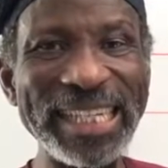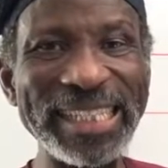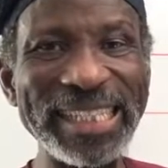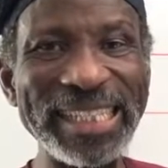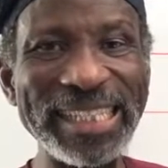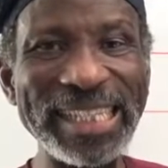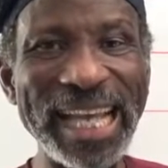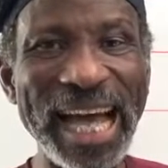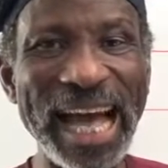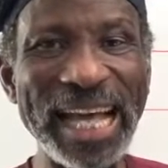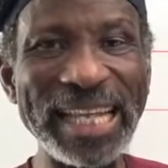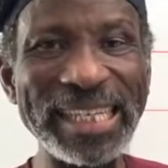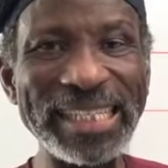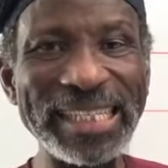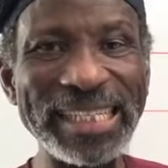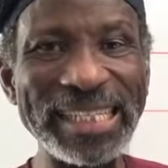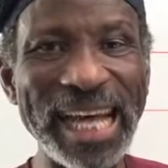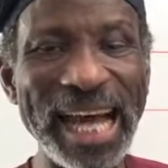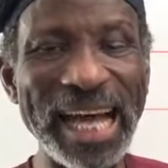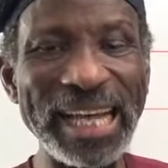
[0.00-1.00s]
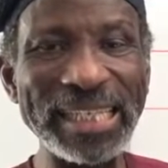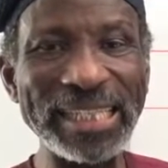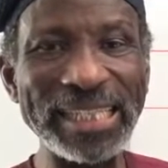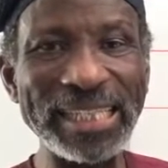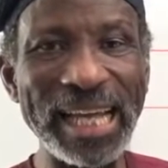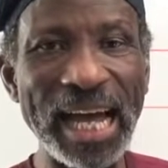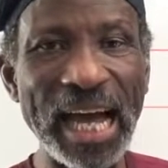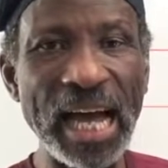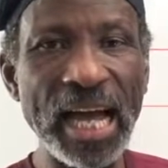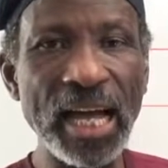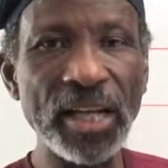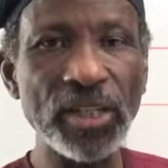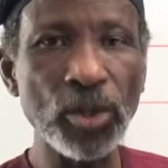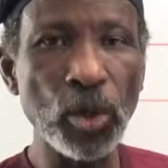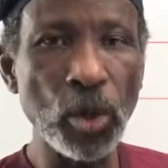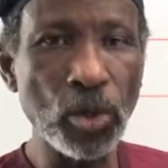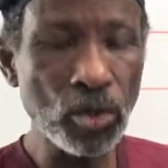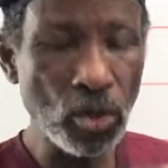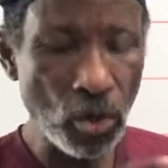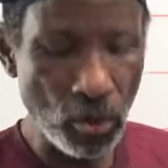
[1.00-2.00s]
Za, za, za.
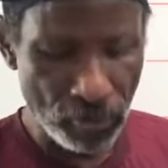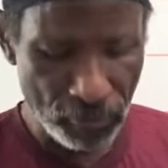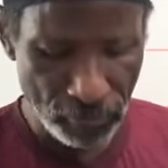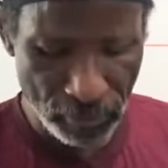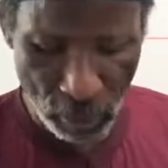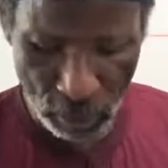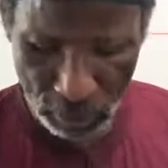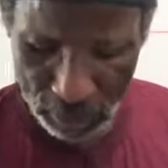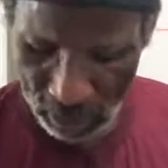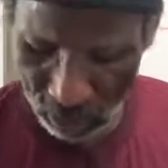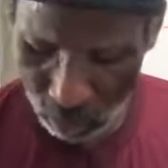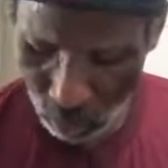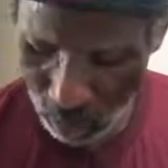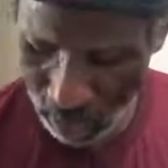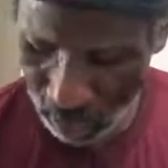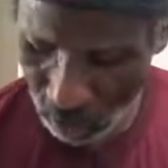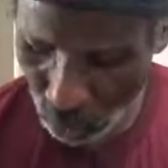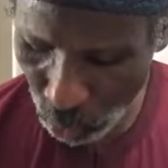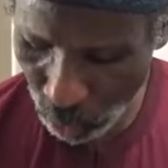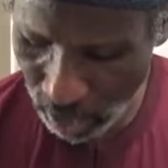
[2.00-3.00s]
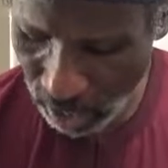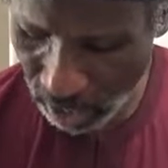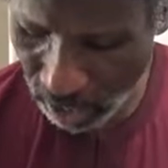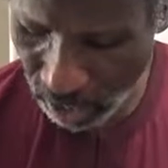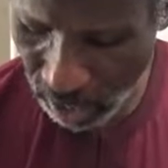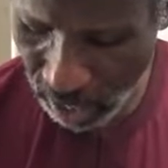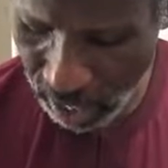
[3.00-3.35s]
Don't confuse this one with